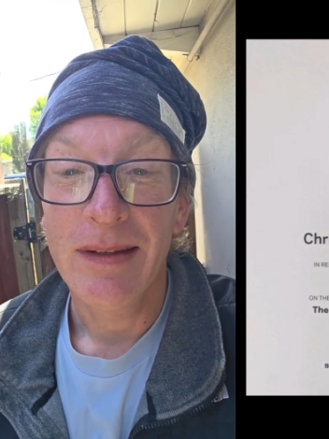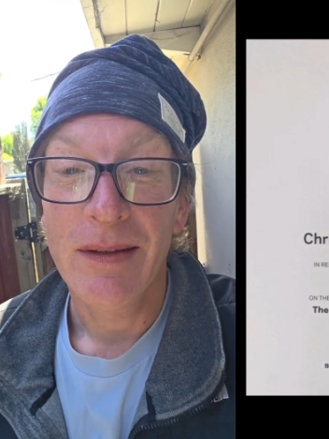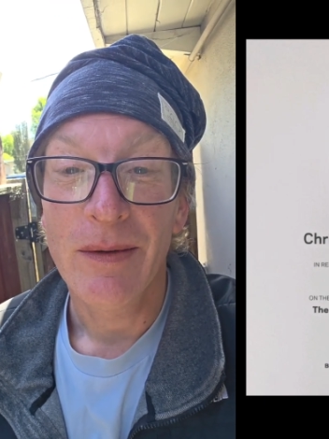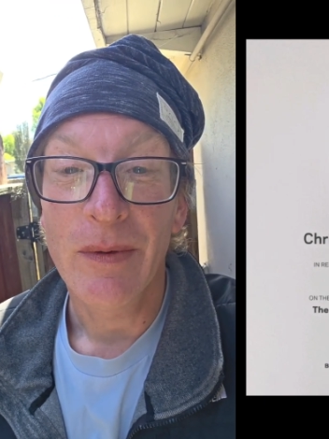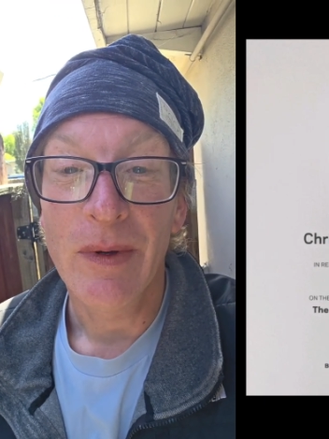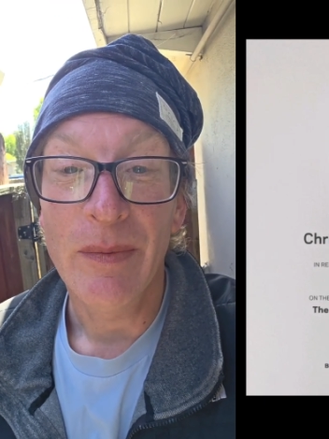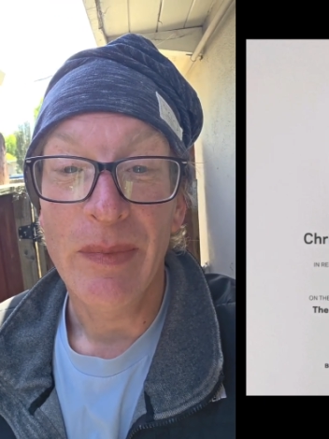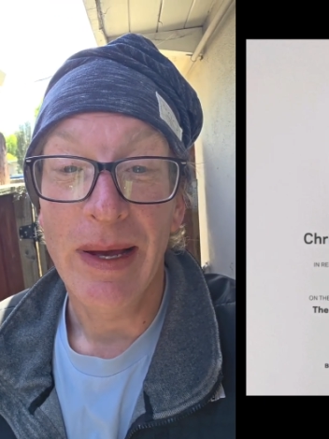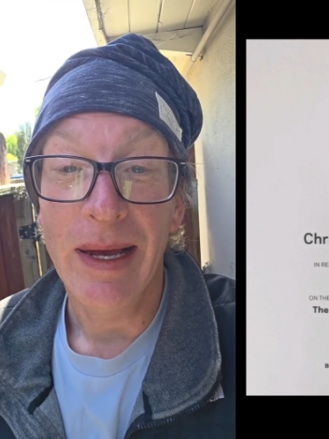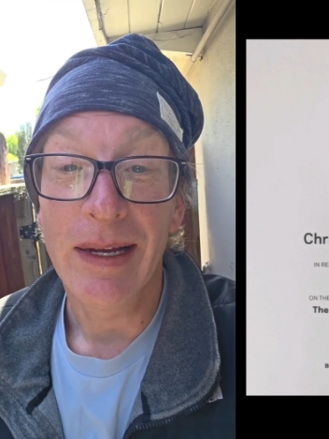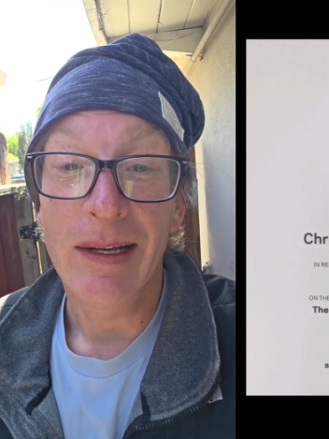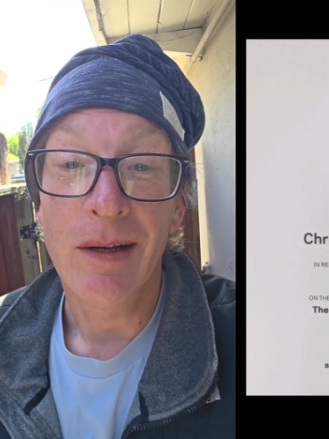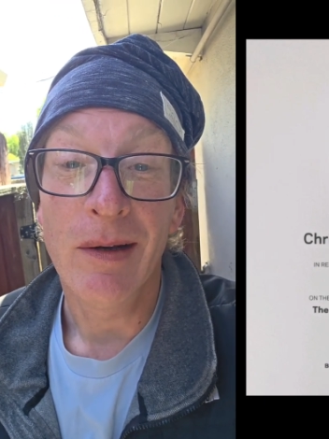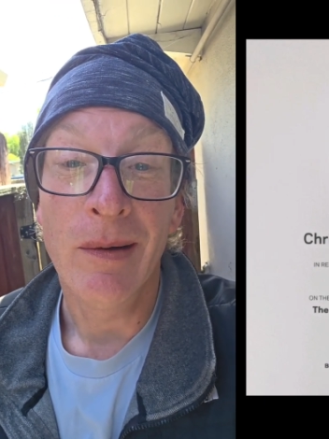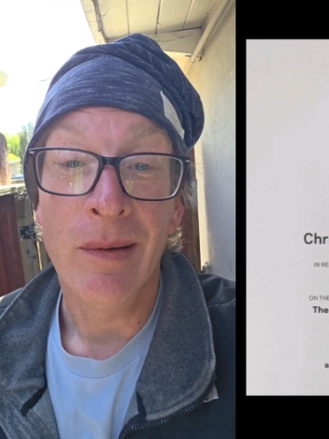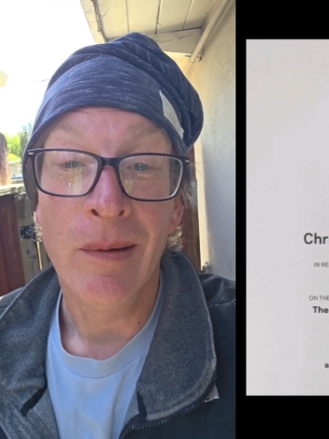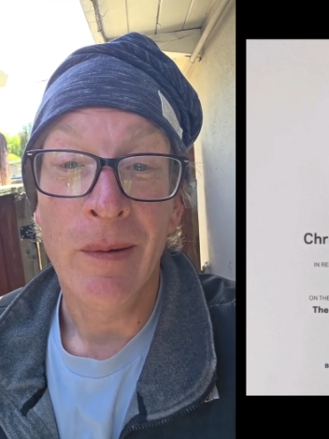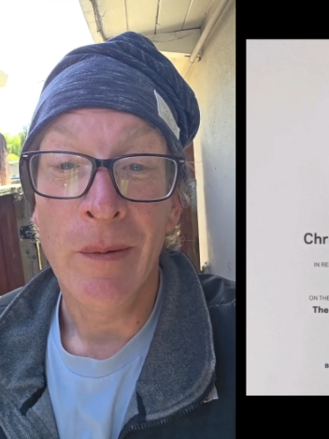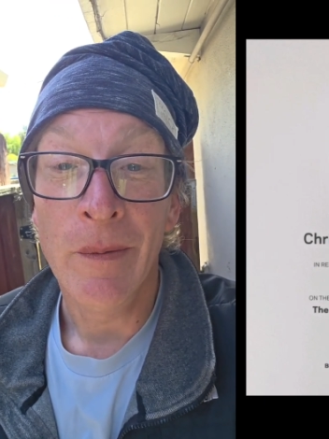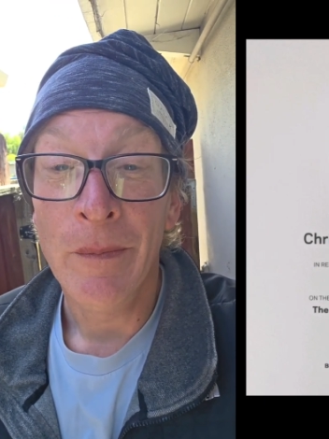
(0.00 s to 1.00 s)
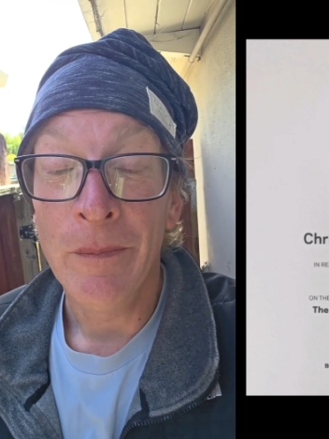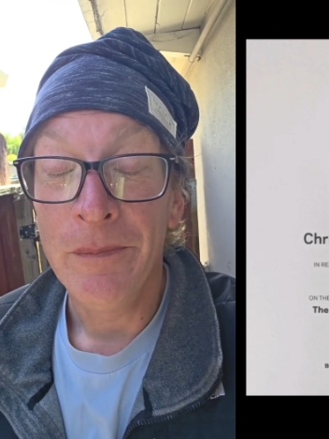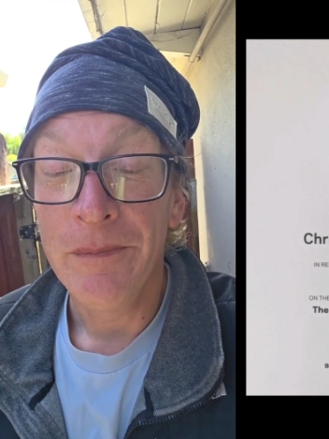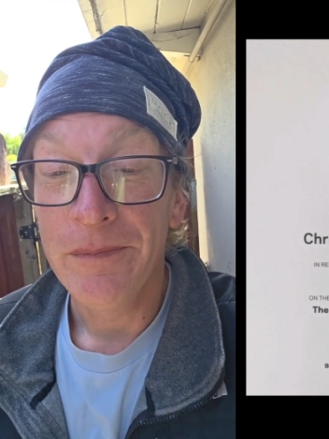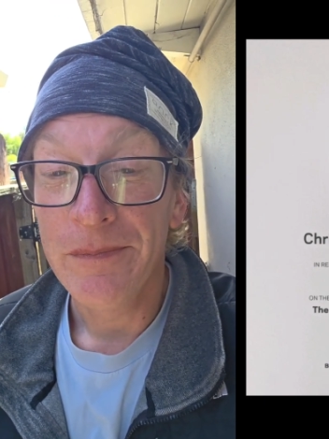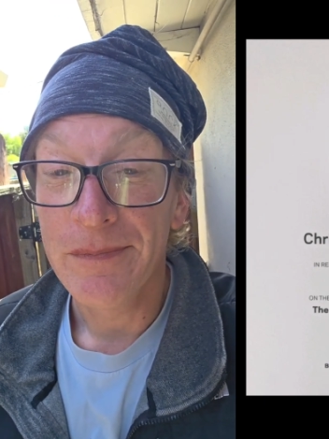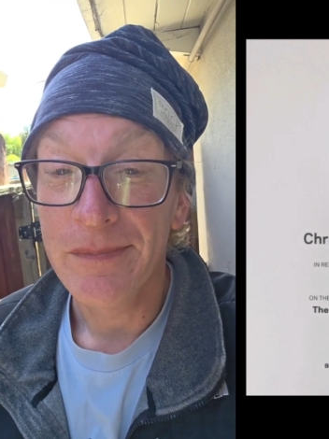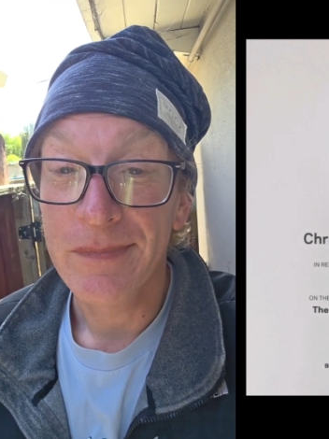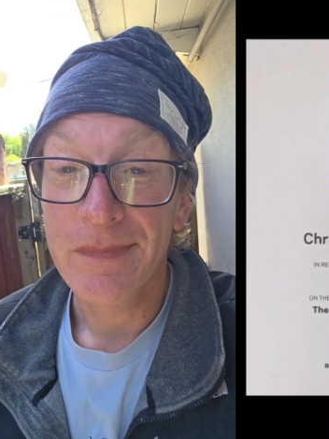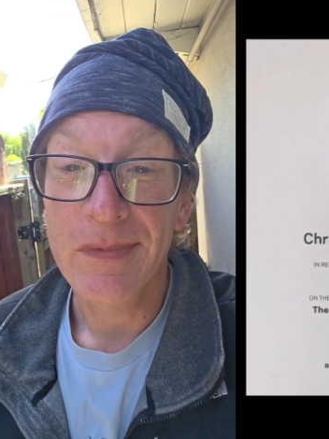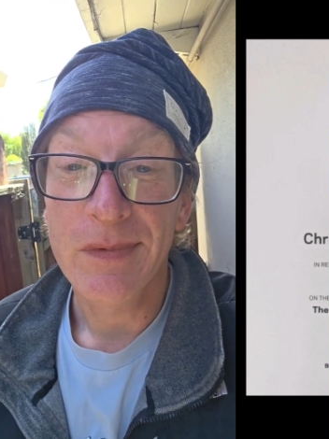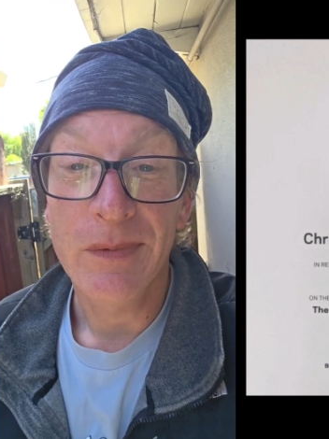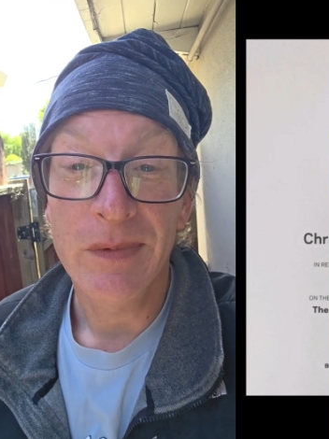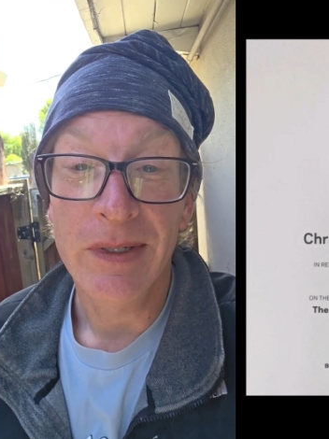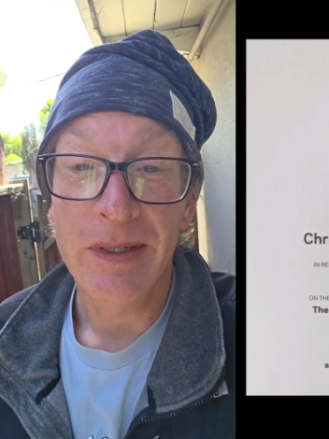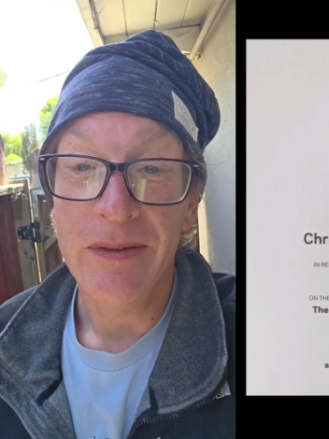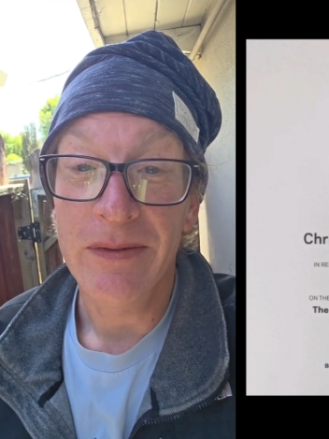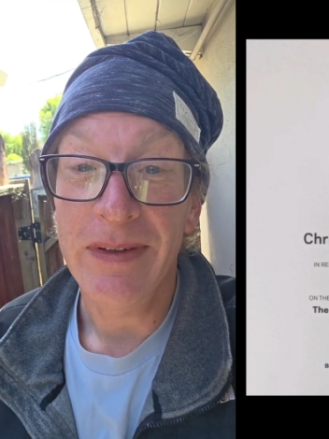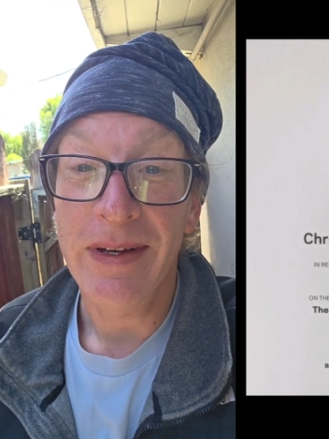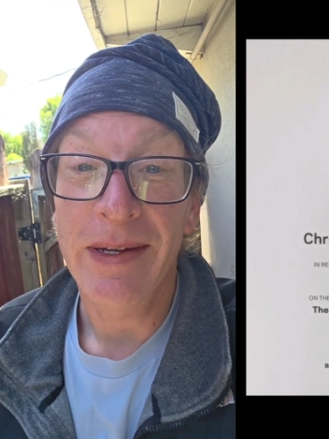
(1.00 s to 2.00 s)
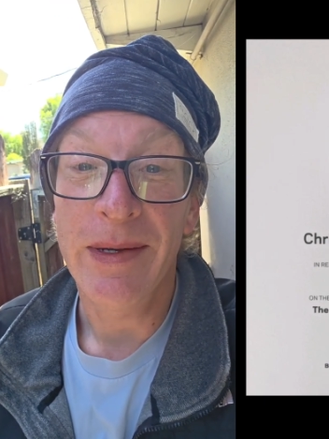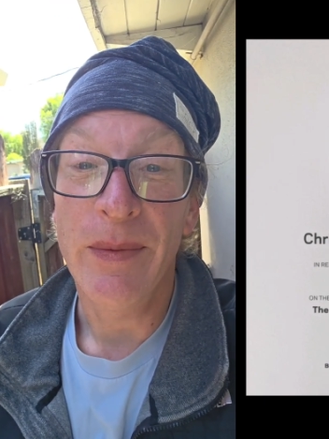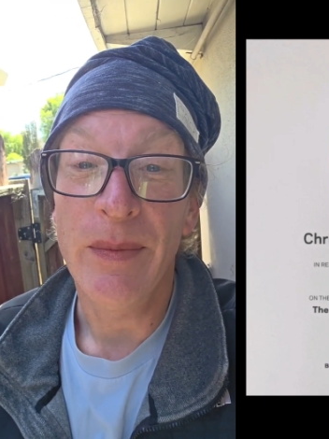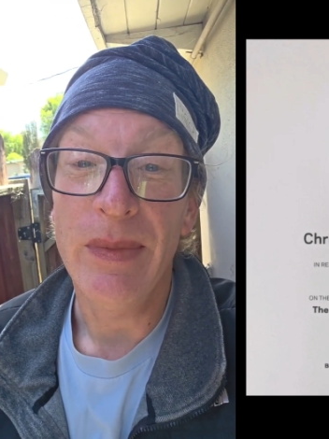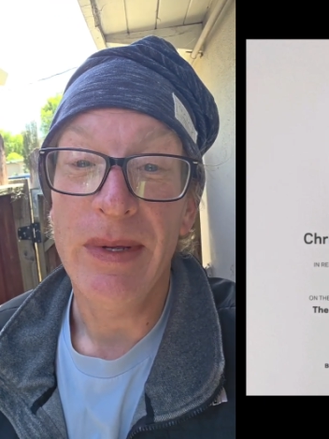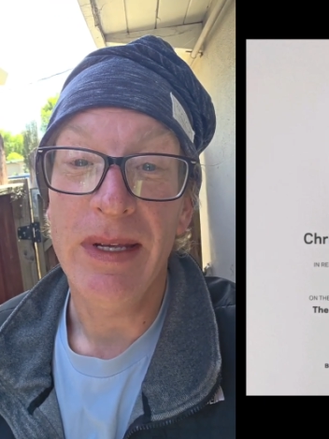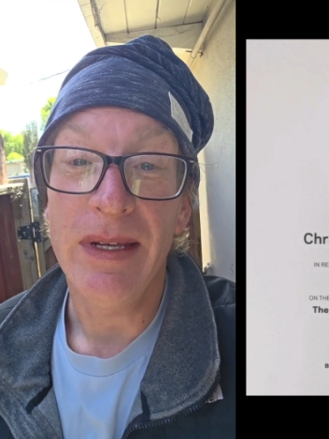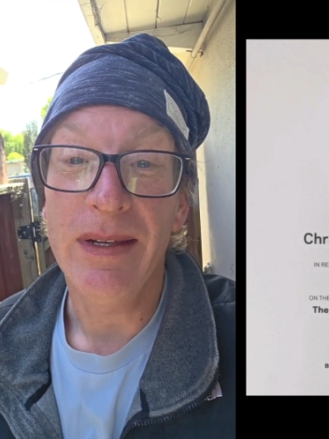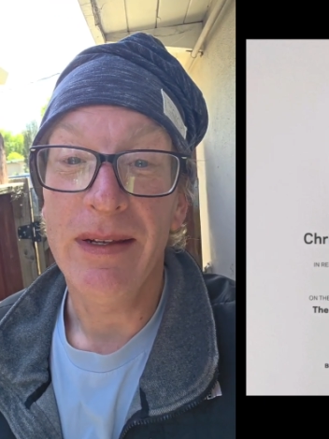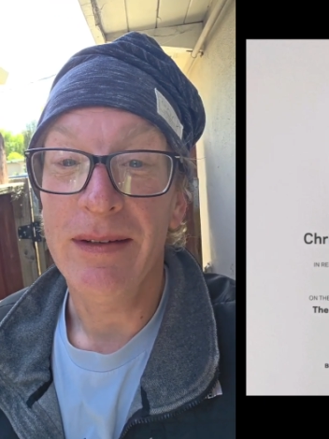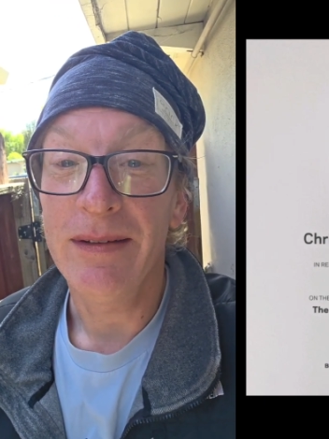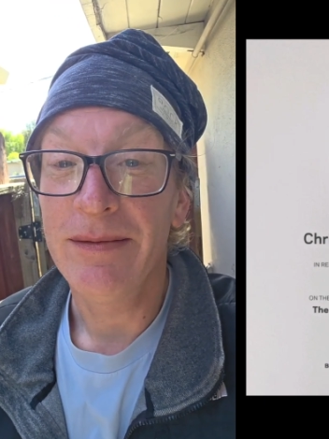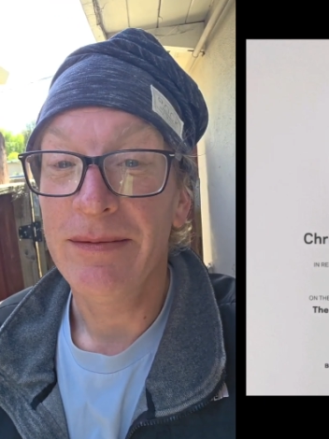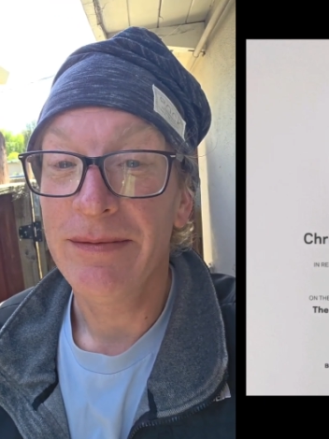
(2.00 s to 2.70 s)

Went back home, when I found a beat,